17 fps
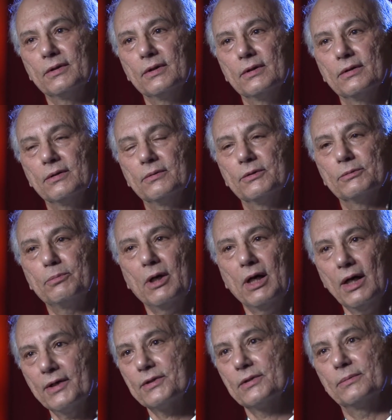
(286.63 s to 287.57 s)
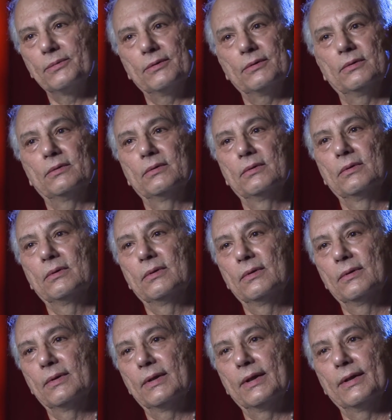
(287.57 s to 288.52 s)
that it was possible
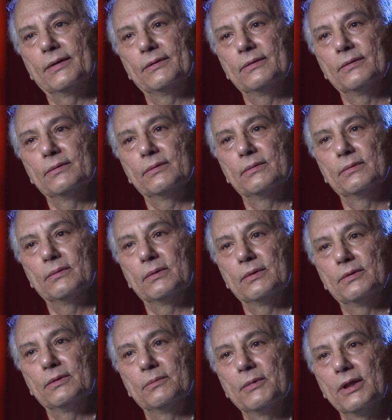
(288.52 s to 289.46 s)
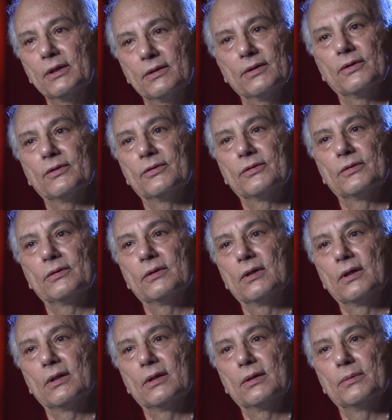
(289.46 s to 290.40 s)
to make this
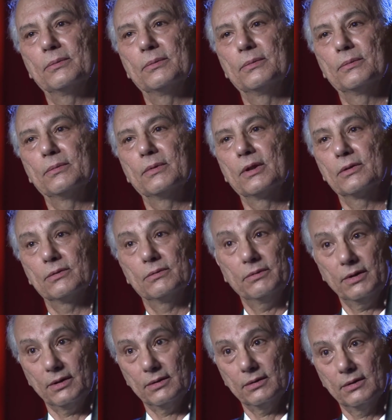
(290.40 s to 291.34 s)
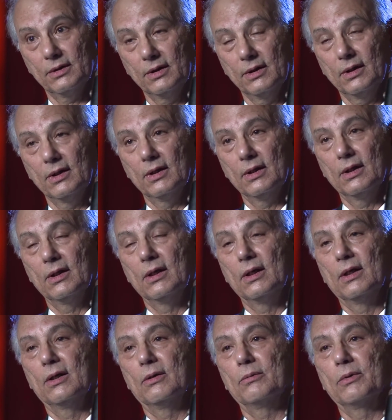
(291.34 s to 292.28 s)
a career,
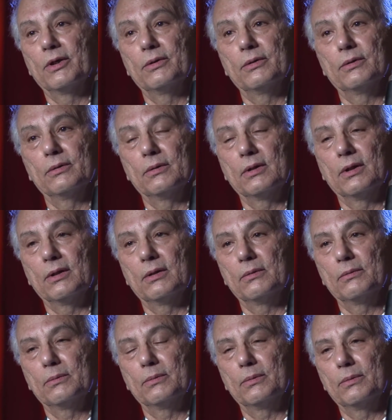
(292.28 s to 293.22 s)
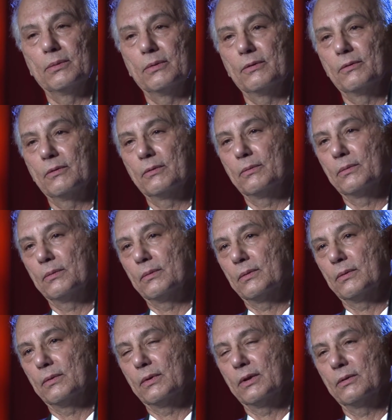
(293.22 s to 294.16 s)
whether
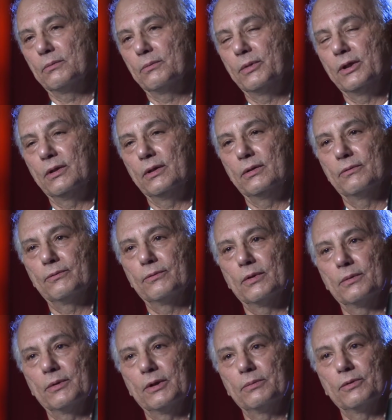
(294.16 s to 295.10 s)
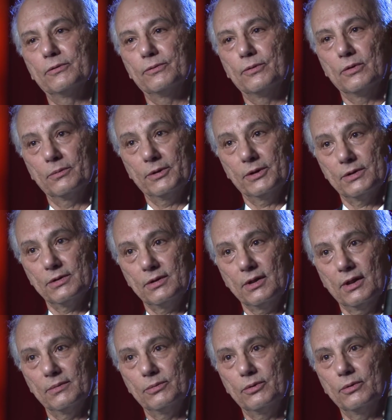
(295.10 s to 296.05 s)
it be from a performance
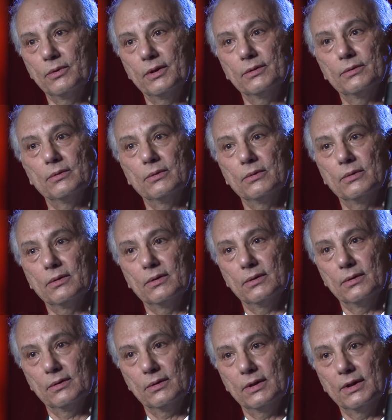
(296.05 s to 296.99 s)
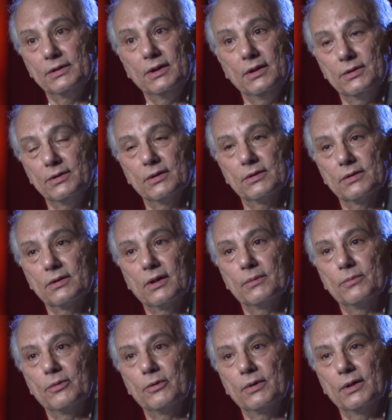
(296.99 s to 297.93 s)
standpoint or a teaching
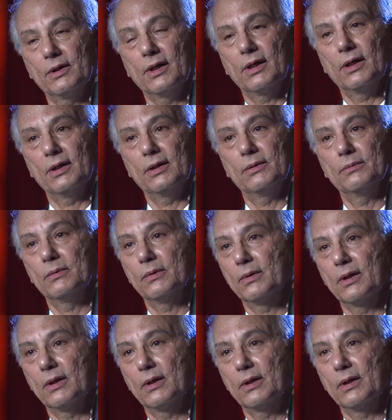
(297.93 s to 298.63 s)
standpoint, I